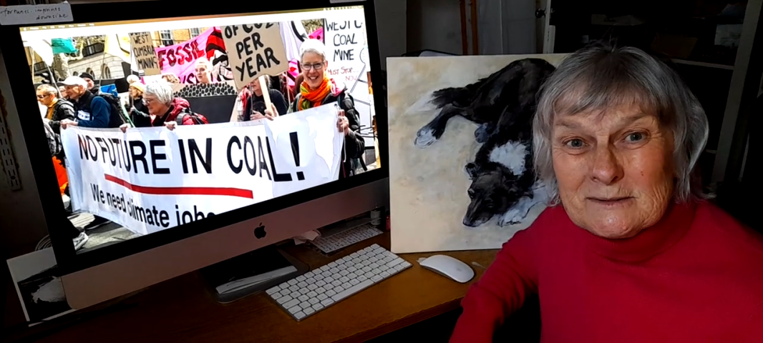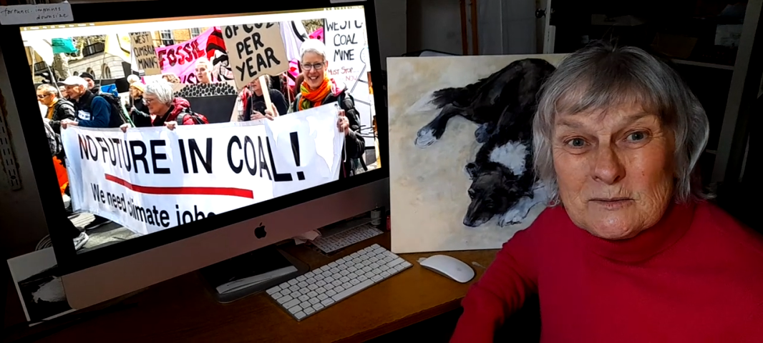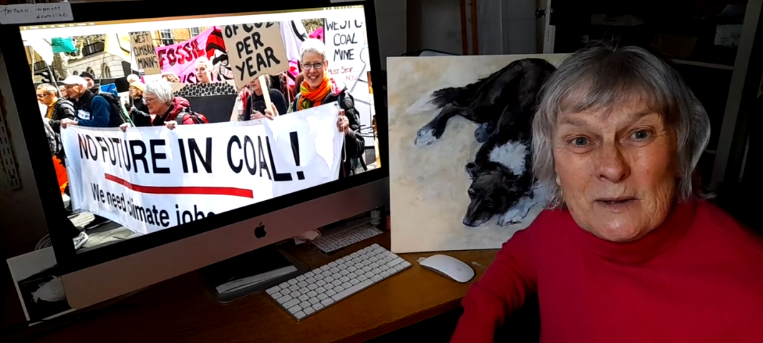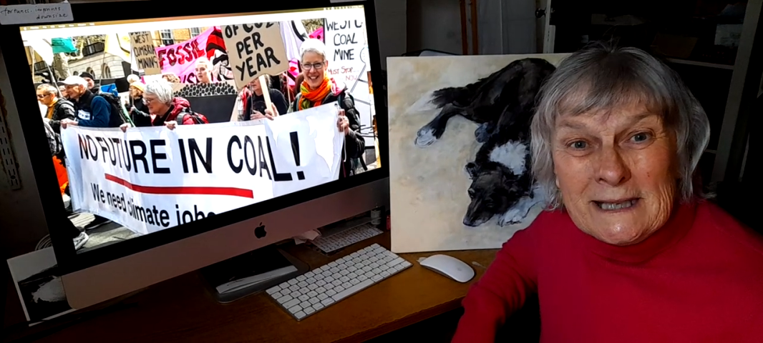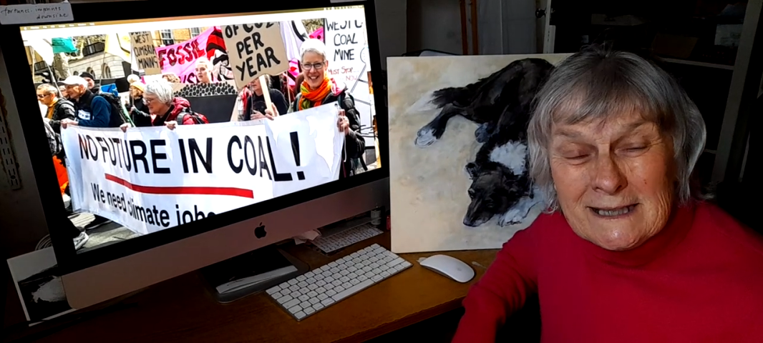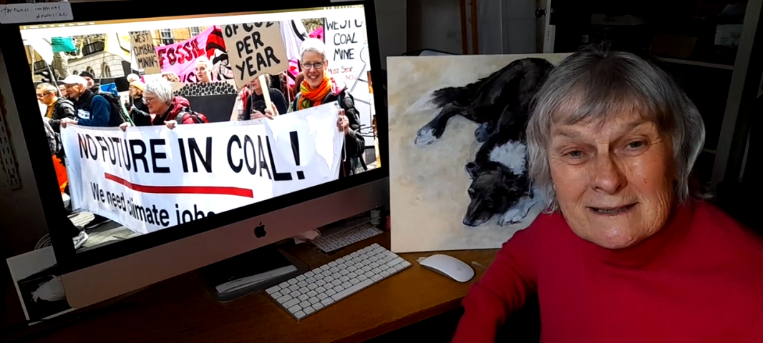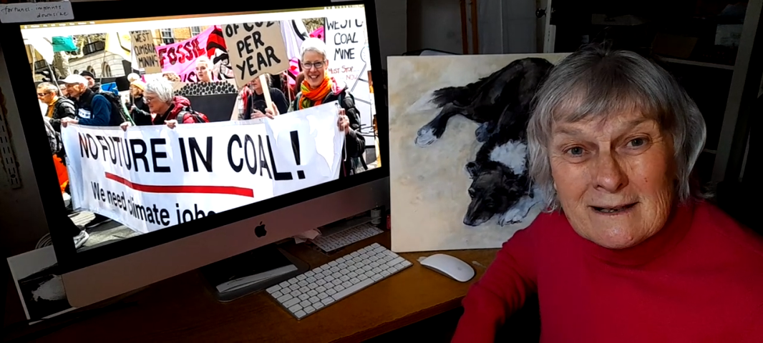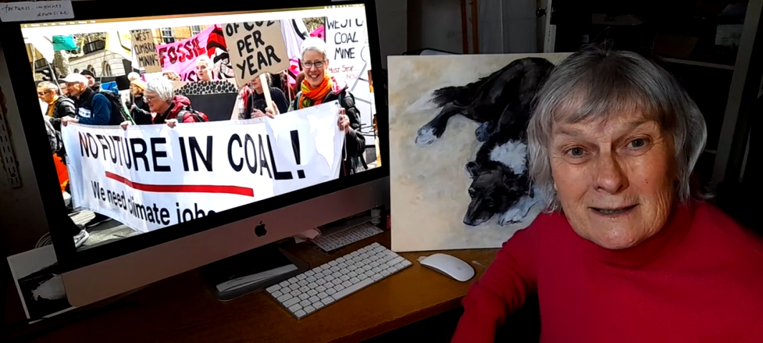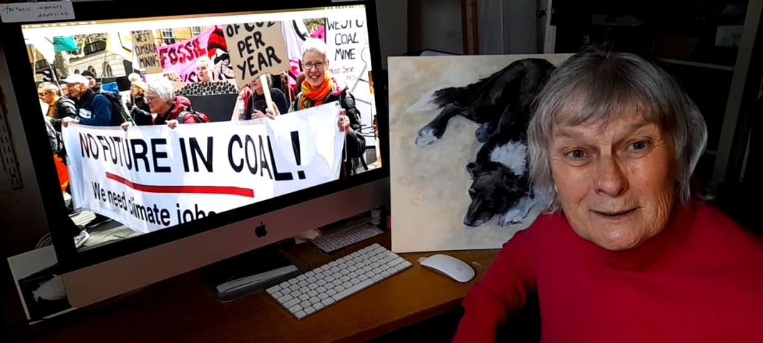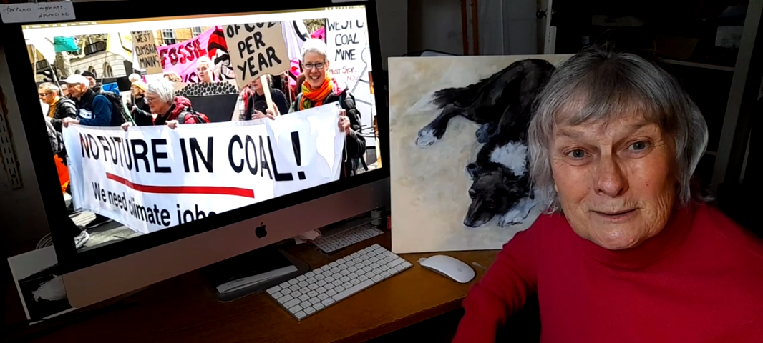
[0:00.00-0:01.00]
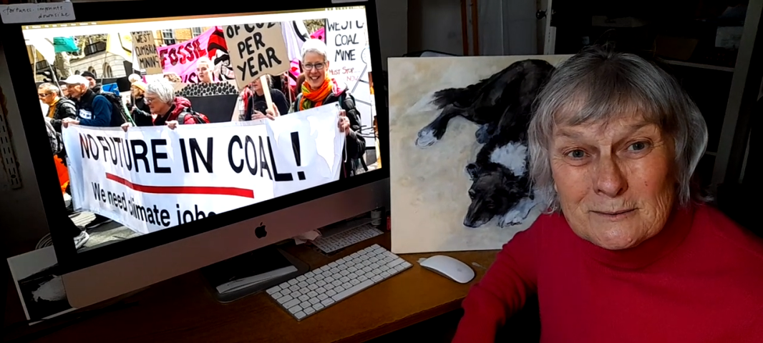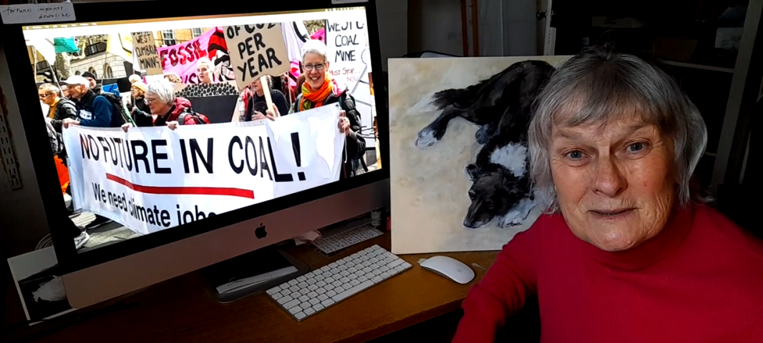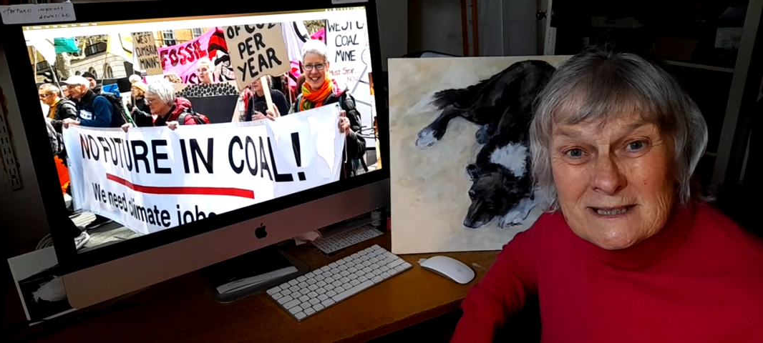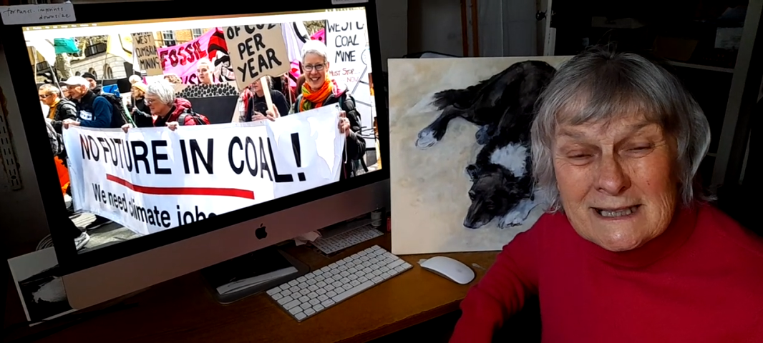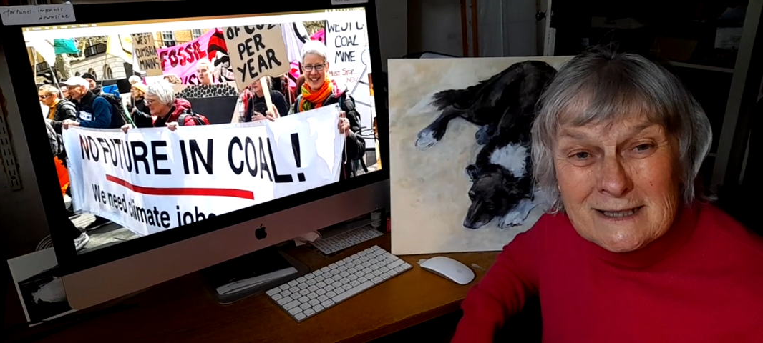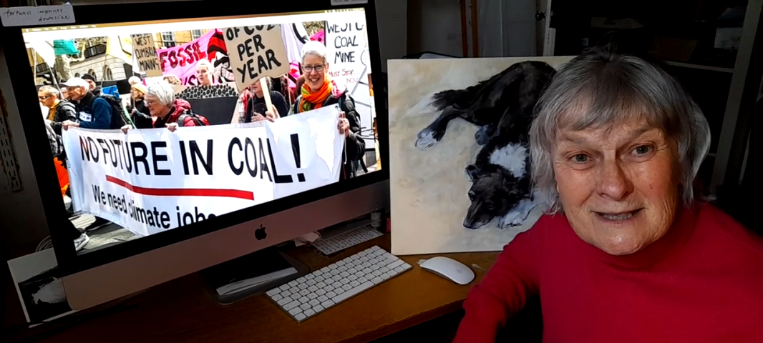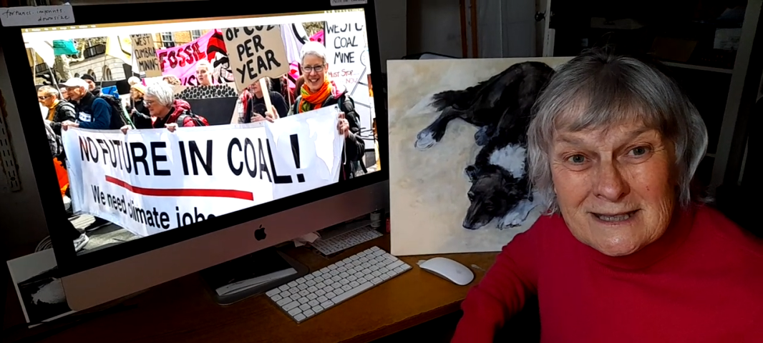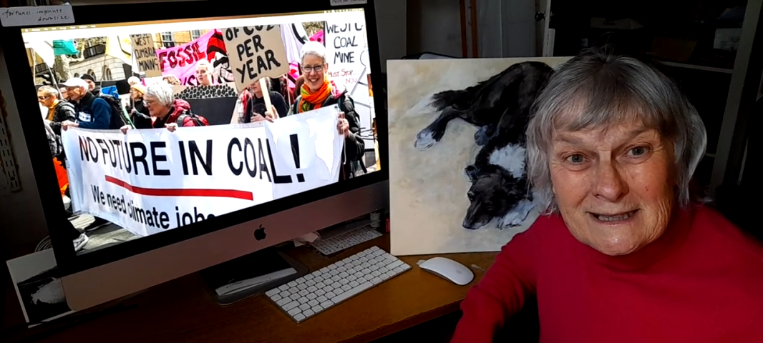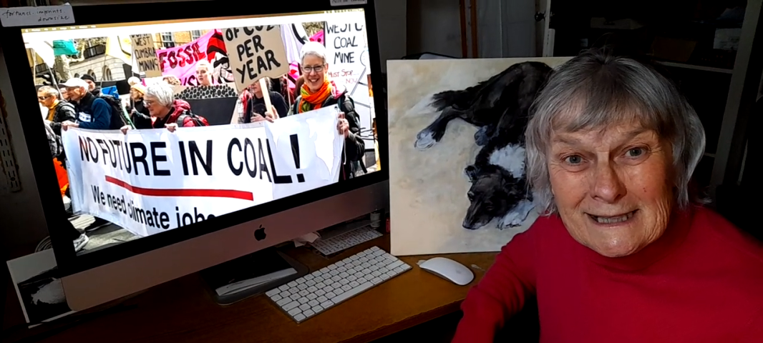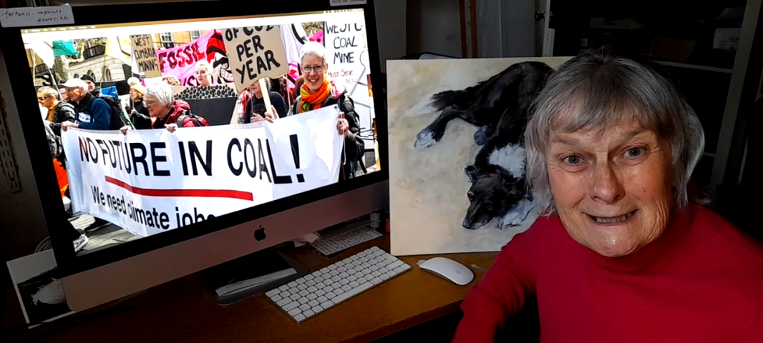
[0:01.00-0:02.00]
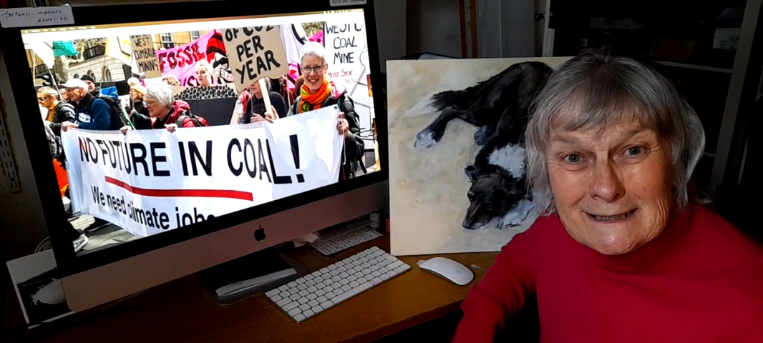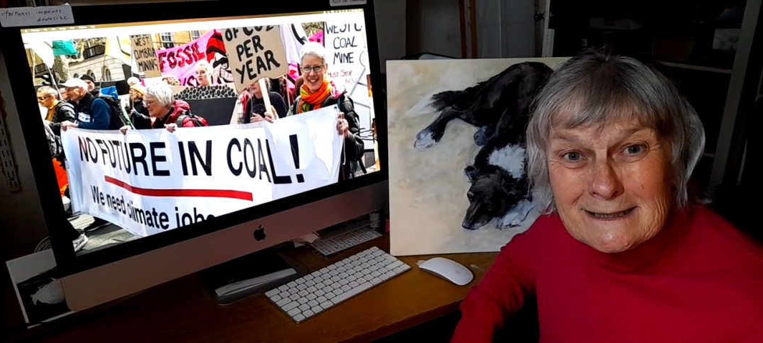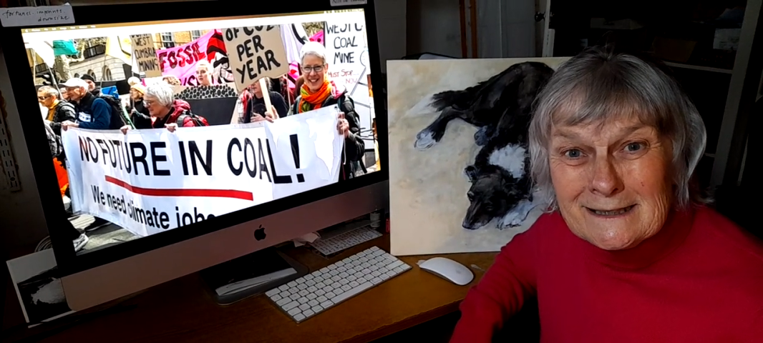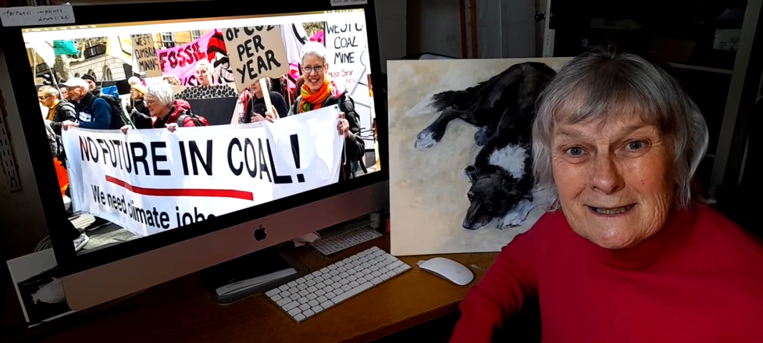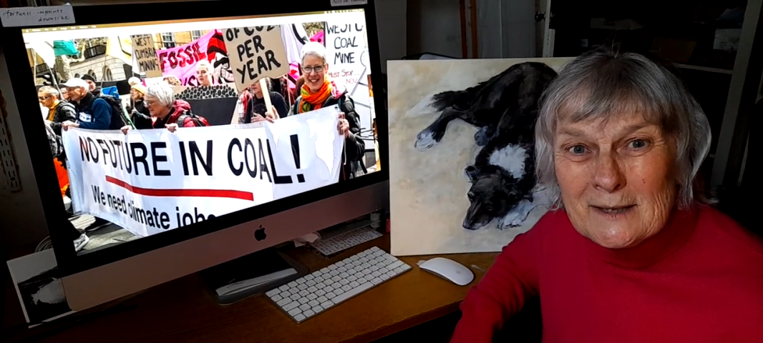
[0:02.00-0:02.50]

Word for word: to heat our homes, insulate.